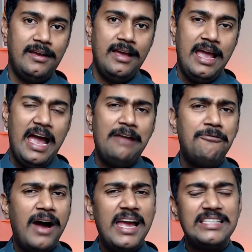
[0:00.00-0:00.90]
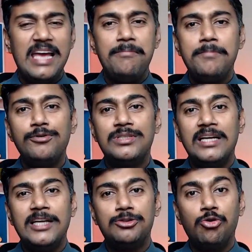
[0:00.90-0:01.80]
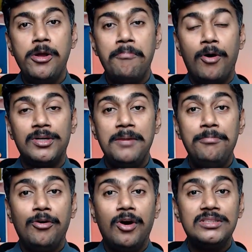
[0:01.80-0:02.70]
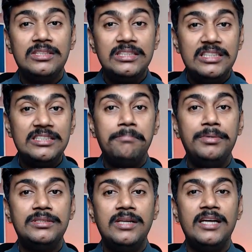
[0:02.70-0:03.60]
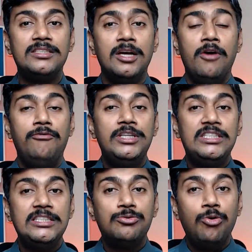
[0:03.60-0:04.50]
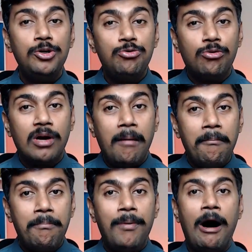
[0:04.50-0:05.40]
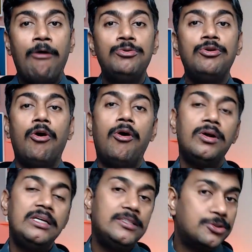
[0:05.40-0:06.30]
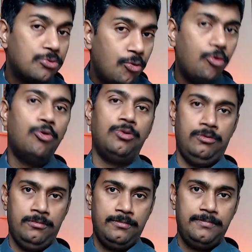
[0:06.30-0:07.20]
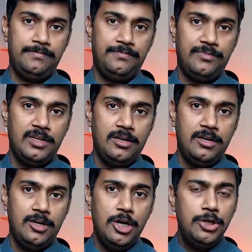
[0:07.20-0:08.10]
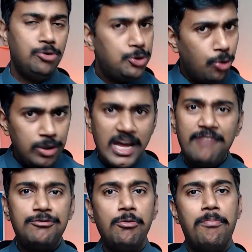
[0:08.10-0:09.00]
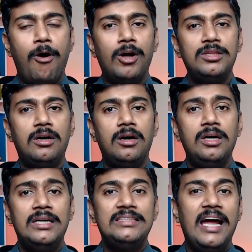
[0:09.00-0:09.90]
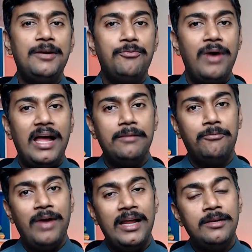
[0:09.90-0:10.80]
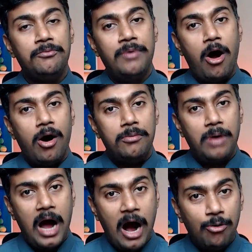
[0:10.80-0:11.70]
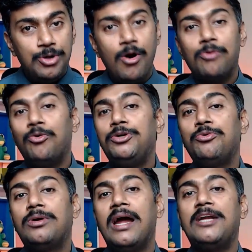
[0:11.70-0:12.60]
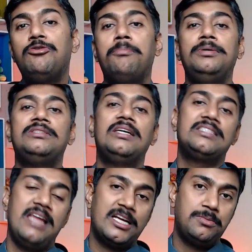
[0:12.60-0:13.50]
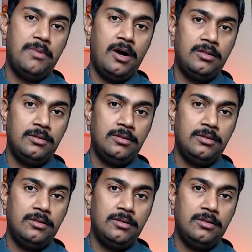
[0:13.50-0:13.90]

And why SIP book size are so important? Because this is a business which is going to compound on its own. You don't have to bother that when or how you are going to get your business next month.